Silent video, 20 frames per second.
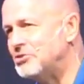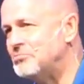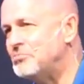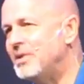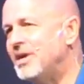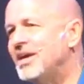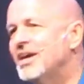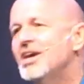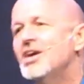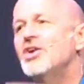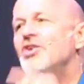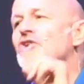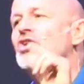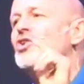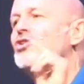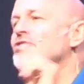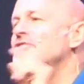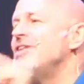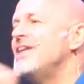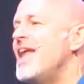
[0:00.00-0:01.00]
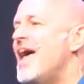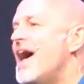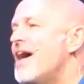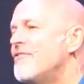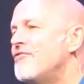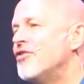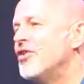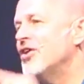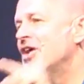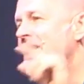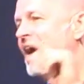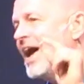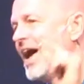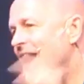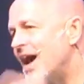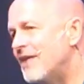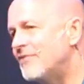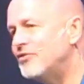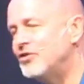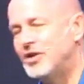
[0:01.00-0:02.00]
you to be. You'll never,
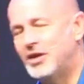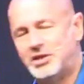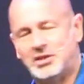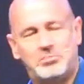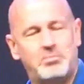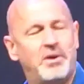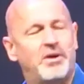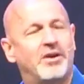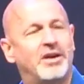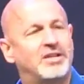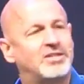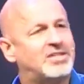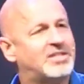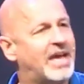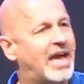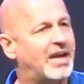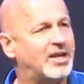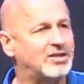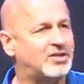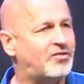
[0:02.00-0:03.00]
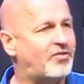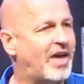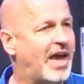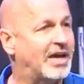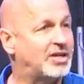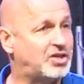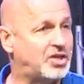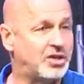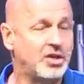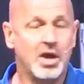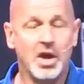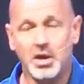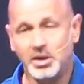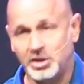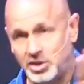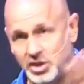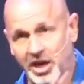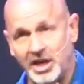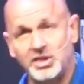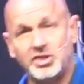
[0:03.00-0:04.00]
ever experience satisfaction
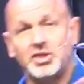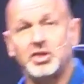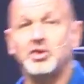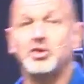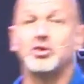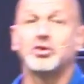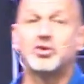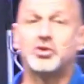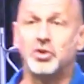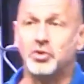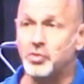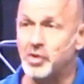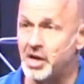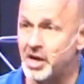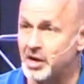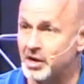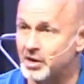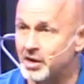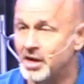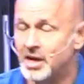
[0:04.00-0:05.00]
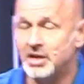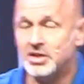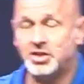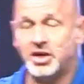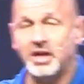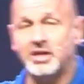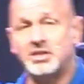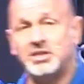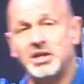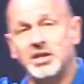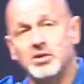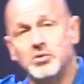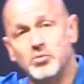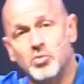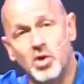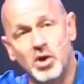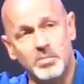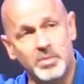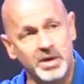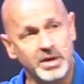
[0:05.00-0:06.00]
chasing your career, chasing a
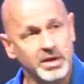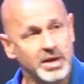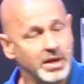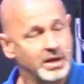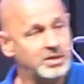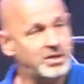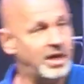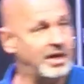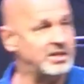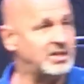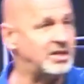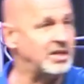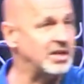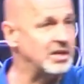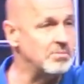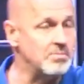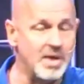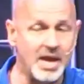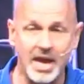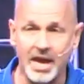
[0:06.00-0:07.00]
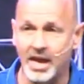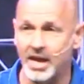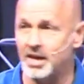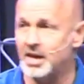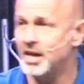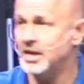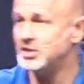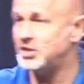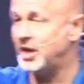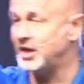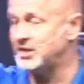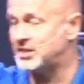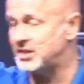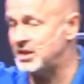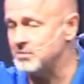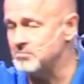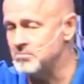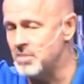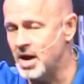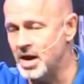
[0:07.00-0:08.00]
woman, chasing a man,
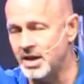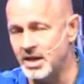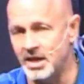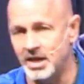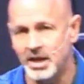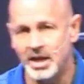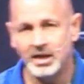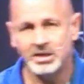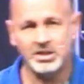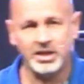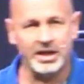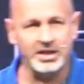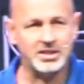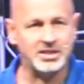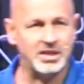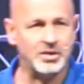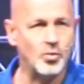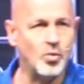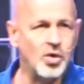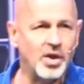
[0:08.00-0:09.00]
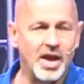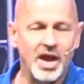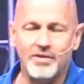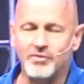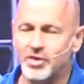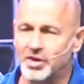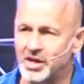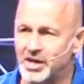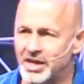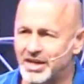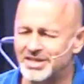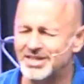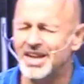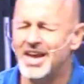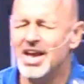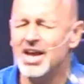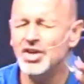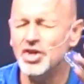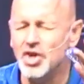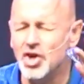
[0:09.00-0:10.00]
chasing money, chasing whatever it is.
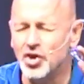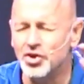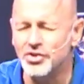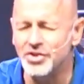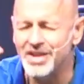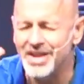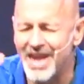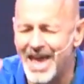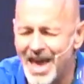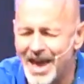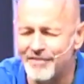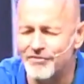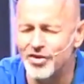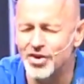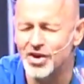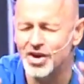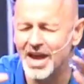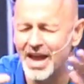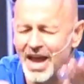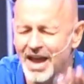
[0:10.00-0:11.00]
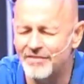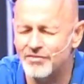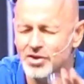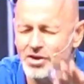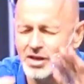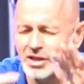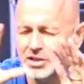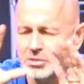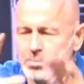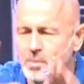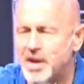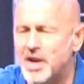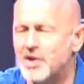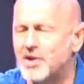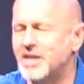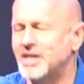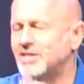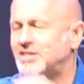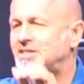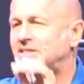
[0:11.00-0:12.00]
You'll never, ever
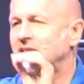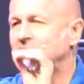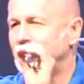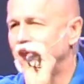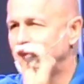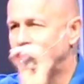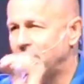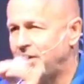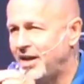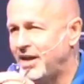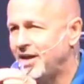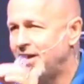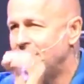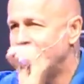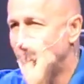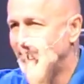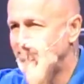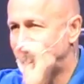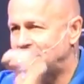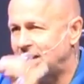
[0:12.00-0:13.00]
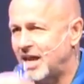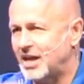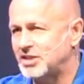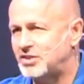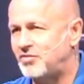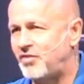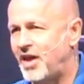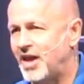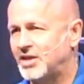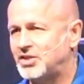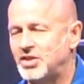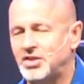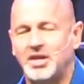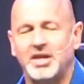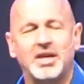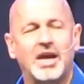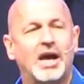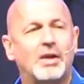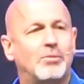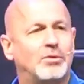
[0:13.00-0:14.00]
experience the degree of satisfaction
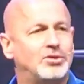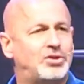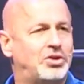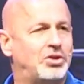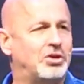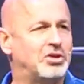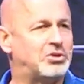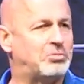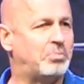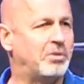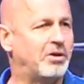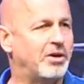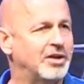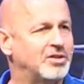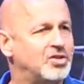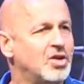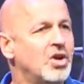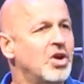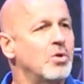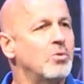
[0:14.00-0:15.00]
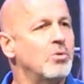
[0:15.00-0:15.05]
that God wants you to experience